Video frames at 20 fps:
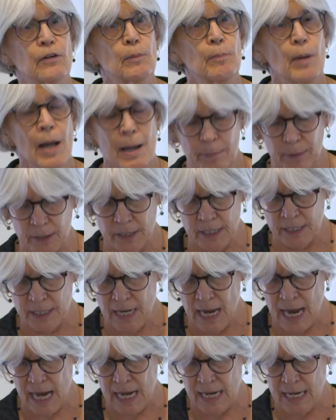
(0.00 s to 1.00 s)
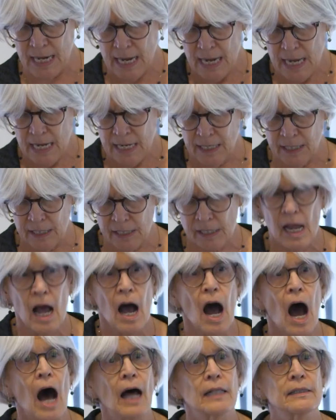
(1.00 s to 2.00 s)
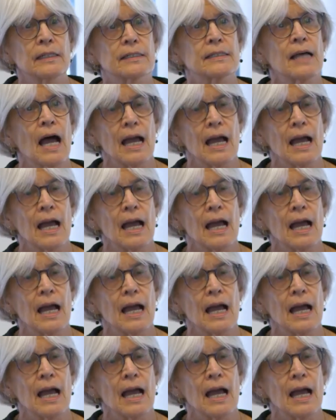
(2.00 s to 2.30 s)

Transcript: of her paper today is On the